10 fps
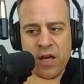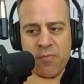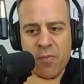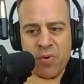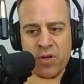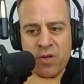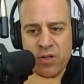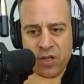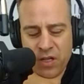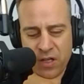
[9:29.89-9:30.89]
i
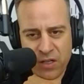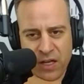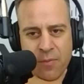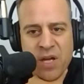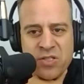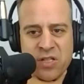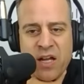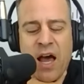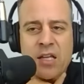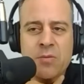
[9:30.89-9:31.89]
remember and i mentioned the
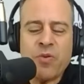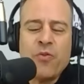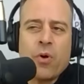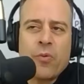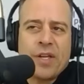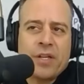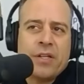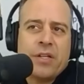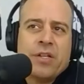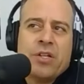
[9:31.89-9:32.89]
colleague before we